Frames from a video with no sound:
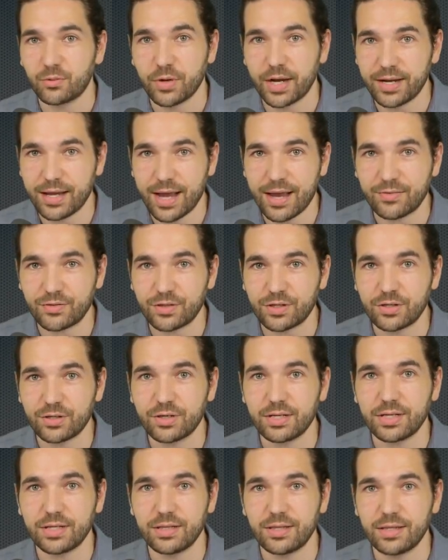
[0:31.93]
right
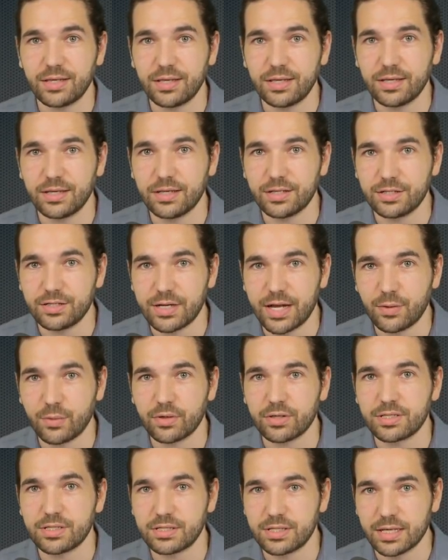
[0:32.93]
after the
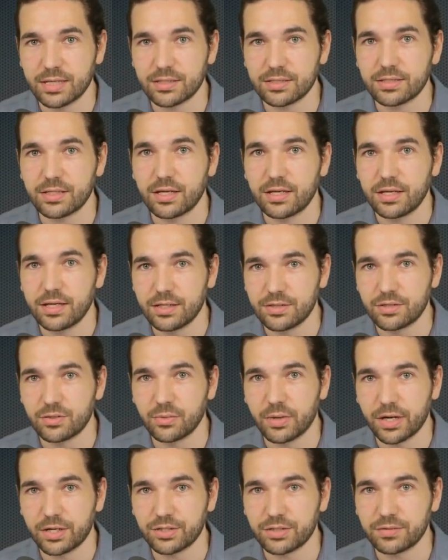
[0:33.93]
January 6th
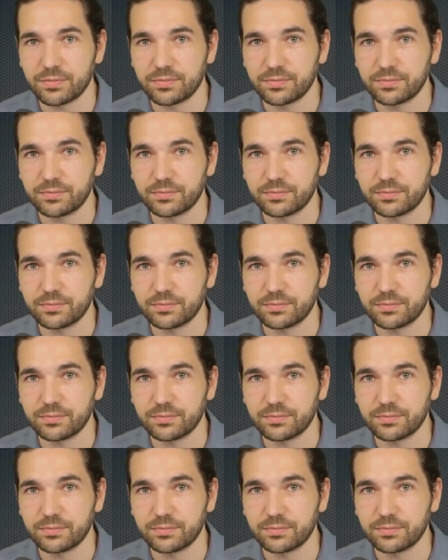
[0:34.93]
insurrection.